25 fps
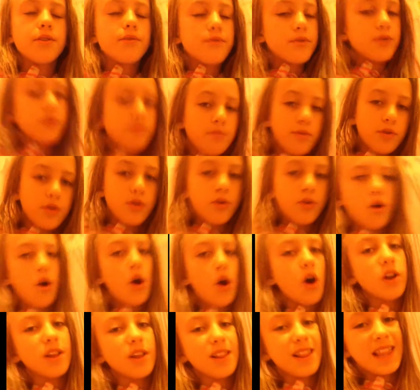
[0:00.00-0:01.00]
the room tour
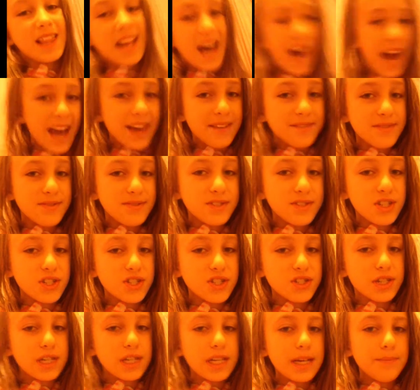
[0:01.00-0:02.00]
on a live
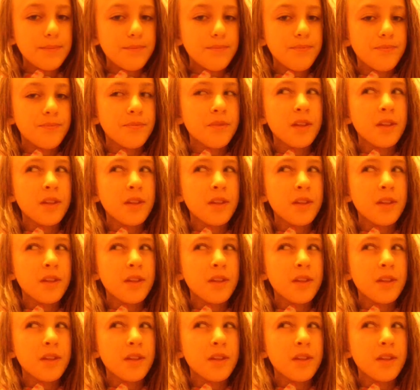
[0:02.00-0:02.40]
stream,